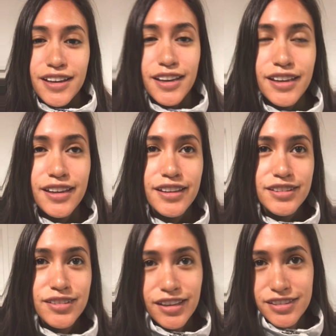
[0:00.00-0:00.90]
And
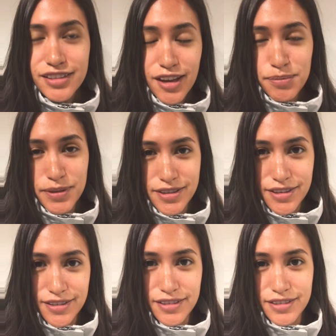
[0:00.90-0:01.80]
today's topic
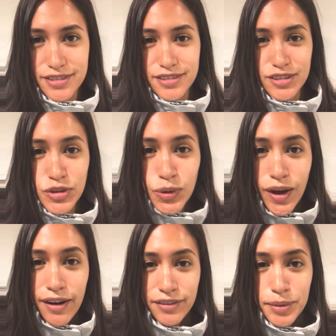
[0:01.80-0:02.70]
is, you
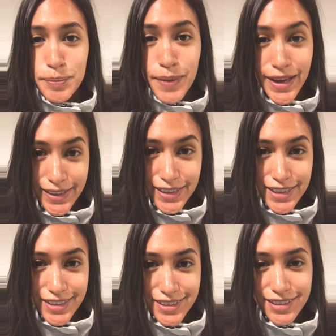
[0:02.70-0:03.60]
are the
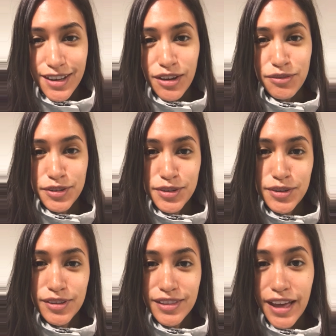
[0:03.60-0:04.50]
magnet of
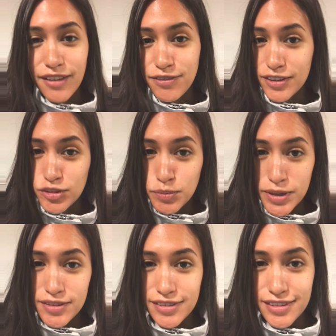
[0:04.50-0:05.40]
your life
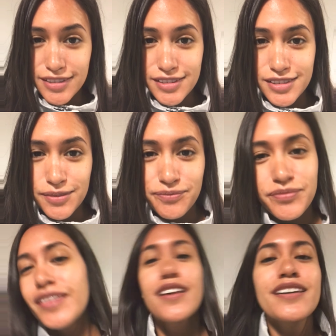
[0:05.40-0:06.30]
experiences.
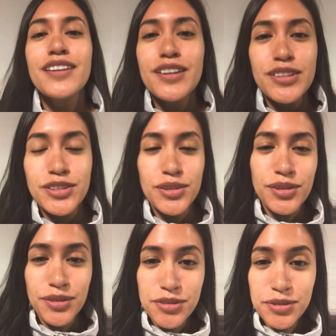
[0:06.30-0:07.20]

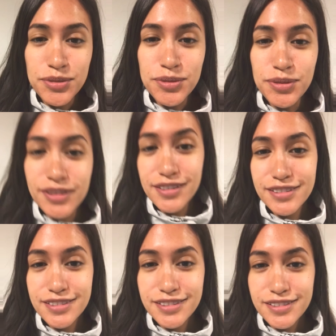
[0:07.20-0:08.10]
So through
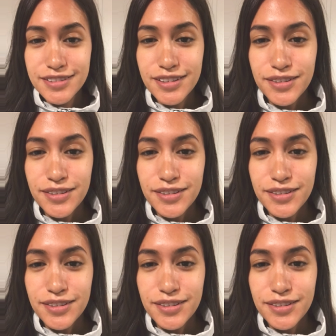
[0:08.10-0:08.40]
this